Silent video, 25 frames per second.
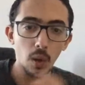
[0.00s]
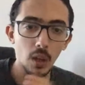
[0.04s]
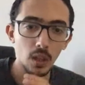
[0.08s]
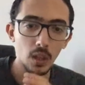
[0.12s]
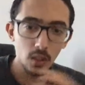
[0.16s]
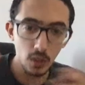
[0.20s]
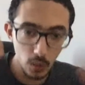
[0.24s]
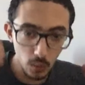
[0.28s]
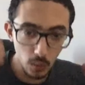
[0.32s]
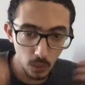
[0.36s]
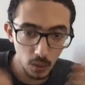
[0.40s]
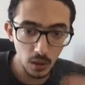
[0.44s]

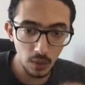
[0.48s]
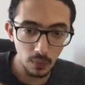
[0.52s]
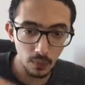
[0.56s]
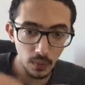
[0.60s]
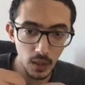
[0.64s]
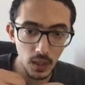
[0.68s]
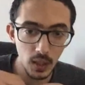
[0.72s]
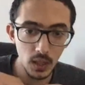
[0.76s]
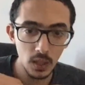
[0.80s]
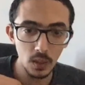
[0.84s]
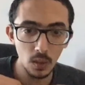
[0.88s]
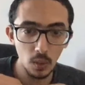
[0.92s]
he wants
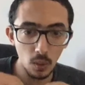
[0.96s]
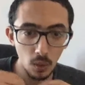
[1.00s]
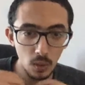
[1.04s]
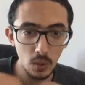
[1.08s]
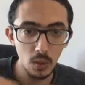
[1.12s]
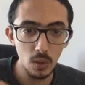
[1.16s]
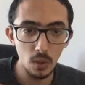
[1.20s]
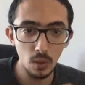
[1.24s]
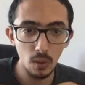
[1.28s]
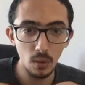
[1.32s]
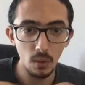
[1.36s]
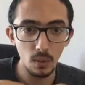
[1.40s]
to give
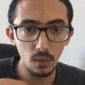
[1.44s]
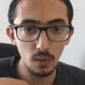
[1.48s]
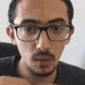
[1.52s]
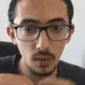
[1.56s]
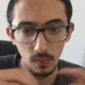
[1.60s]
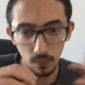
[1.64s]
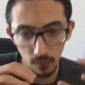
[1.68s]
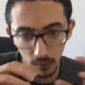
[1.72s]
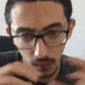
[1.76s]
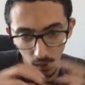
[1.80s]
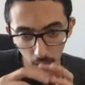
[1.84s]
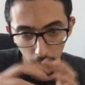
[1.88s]
us
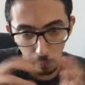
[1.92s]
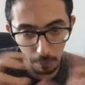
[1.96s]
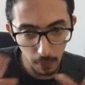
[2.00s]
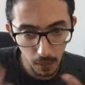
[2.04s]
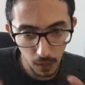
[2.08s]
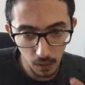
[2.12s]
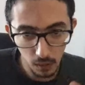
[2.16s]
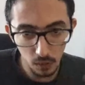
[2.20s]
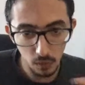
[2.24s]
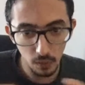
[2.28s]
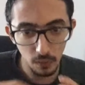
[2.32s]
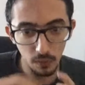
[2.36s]
also
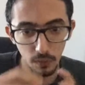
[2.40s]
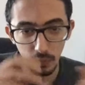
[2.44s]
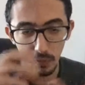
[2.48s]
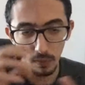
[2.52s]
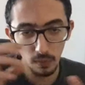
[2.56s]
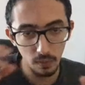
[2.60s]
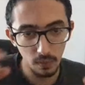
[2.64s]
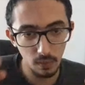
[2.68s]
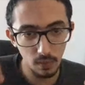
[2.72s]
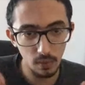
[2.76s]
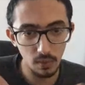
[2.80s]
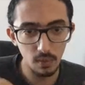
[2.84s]
a part
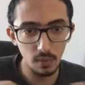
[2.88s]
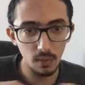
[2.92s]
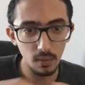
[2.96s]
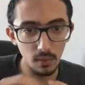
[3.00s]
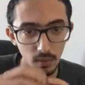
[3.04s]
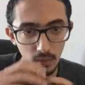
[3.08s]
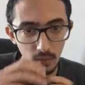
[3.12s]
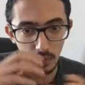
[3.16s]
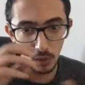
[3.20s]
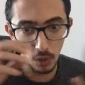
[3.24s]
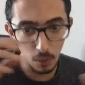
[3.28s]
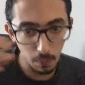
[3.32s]
of
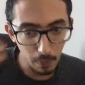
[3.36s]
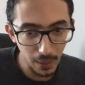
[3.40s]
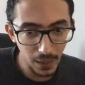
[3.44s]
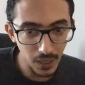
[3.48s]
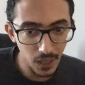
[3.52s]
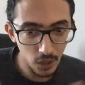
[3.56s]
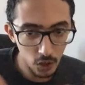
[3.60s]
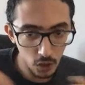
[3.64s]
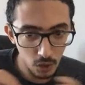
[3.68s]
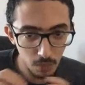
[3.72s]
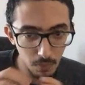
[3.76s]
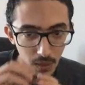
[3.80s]

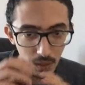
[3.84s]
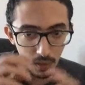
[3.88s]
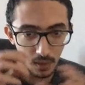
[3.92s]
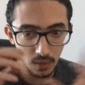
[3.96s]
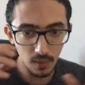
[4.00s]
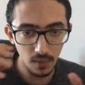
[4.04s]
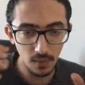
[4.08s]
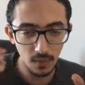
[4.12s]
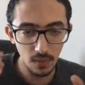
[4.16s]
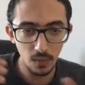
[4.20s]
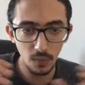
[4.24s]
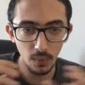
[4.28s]
the
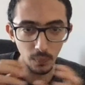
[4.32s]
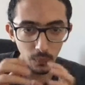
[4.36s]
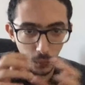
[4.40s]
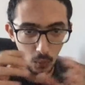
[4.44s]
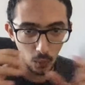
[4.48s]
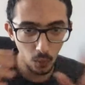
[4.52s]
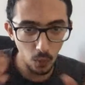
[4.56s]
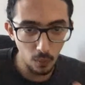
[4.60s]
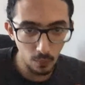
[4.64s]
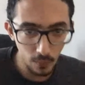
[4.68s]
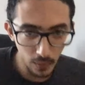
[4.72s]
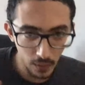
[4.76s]
management
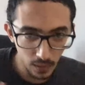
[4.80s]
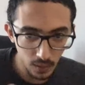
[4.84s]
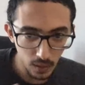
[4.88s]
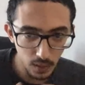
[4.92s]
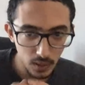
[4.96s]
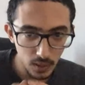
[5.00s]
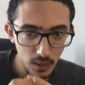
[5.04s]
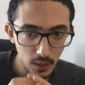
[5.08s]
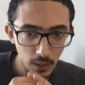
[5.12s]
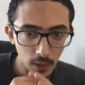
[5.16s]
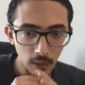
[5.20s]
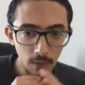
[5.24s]
of the
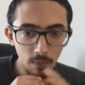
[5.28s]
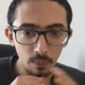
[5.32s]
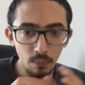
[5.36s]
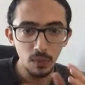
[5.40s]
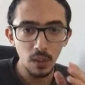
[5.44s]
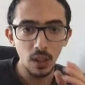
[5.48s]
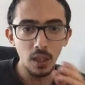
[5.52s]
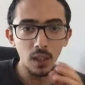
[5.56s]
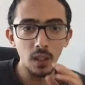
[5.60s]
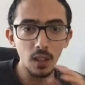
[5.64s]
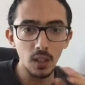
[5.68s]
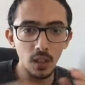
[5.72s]
governance.
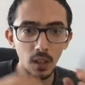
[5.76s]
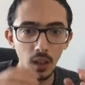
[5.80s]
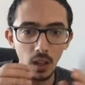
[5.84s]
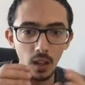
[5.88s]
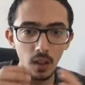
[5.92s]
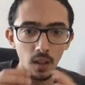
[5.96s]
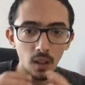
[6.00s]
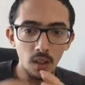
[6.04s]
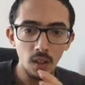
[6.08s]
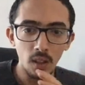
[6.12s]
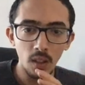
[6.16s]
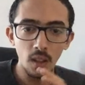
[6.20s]

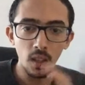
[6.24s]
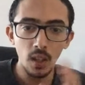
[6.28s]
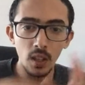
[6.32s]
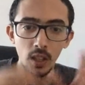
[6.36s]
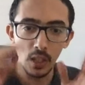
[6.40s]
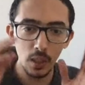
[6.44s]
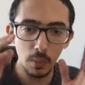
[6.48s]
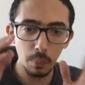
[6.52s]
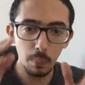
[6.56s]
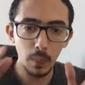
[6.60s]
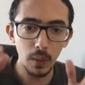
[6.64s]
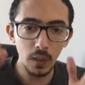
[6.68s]
He
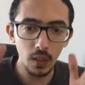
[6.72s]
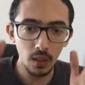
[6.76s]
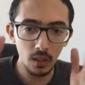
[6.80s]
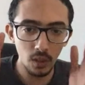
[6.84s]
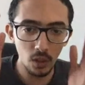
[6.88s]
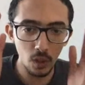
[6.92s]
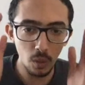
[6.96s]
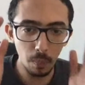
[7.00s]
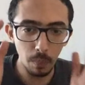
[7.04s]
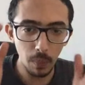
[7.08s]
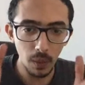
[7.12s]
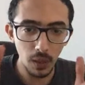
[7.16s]
can
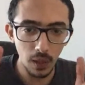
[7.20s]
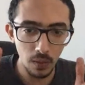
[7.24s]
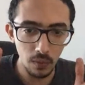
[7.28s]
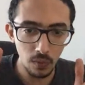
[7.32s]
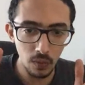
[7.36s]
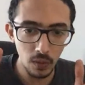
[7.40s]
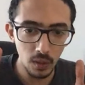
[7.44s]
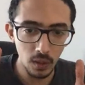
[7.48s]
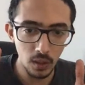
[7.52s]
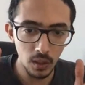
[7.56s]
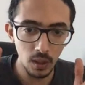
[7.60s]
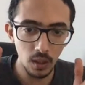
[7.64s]
split the
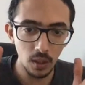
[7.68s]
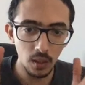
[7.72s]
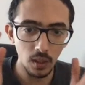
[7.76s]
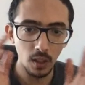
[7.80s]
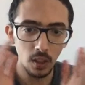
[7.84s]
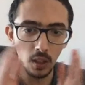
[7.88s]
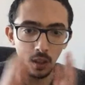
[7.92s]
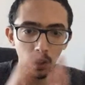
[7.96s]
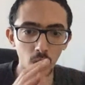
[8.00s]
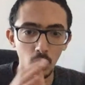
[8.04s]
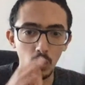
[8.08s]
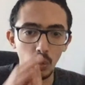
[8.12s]

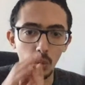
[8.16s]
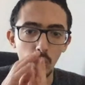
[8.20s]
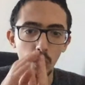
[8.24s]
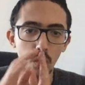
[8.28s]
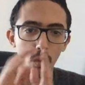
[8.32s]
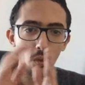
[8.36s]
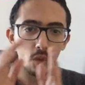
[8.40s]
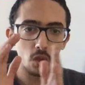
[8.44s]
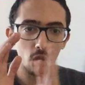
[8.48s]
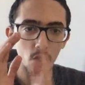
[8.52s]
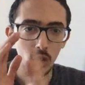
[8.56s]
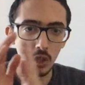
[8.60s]
private key
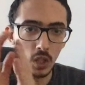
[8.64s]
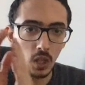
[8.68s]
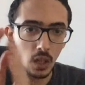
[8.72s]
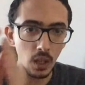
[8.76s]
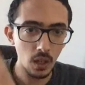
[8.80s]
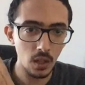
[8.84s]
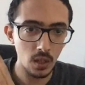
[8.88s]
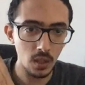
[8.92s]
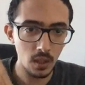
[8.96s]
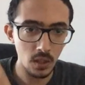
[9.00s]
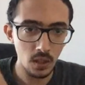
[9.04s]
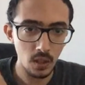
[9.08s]
into
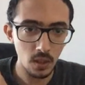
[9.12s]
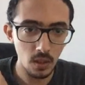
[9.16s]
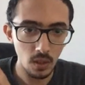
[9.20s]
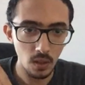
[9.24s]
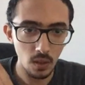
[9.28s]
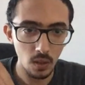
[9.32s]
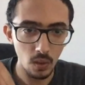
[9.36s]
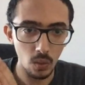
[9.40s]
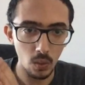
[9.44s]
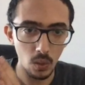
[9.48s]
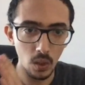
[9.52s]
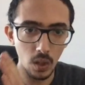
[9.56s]

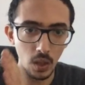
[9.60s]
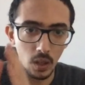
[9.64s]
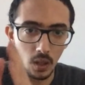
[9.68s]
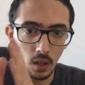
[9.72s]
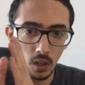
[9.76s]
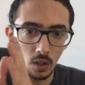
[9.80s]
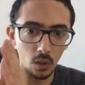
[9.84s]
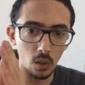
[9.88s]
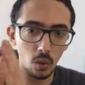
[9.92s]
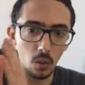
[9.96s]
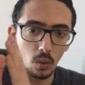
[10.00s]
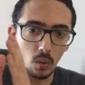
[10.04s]
shares,
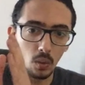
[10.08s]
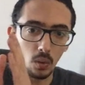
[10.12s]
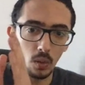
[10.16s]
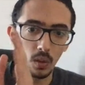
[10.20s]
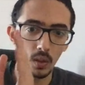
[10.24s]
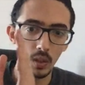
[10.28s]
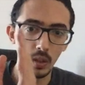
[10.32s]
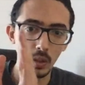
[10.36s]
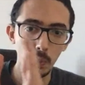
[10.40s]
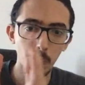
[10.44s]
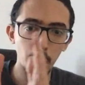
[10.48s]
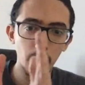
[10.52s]
okay,
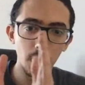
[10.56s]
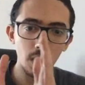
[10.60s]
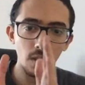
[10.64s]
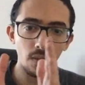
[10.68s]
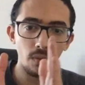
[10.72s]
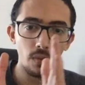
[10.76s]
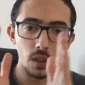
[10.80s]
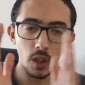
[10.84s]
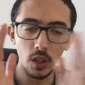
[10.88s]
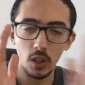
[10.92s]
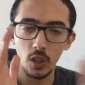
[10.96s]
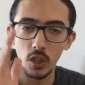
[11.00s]
into
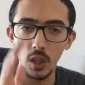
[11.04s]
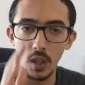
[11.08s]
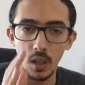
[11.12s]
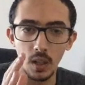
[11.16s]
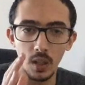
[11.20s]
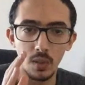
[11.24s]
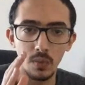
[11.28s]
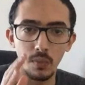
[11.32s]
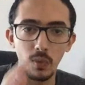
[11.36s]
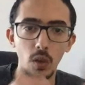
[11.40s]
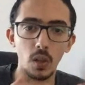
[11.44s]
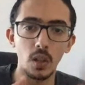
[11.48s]

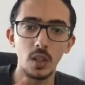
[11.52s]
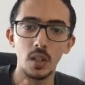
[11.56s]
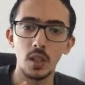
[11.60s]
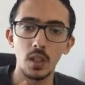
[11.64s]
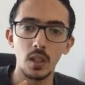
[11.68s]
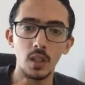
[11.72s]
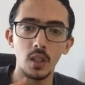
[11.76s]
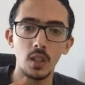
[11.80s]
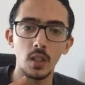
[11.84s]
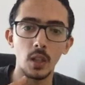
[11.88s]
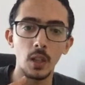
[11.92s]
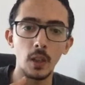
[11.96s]
specific shares.
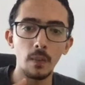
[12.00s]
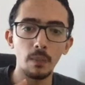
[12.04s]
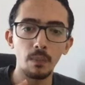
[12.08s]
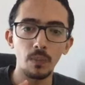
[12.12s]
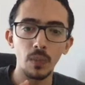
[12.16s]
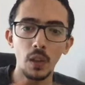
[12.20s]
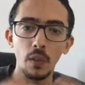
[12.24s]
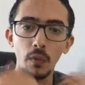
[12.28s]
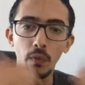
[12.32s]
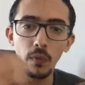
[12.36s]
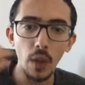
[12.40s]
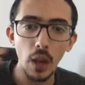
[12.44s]
For
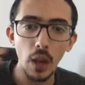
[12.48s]
instance,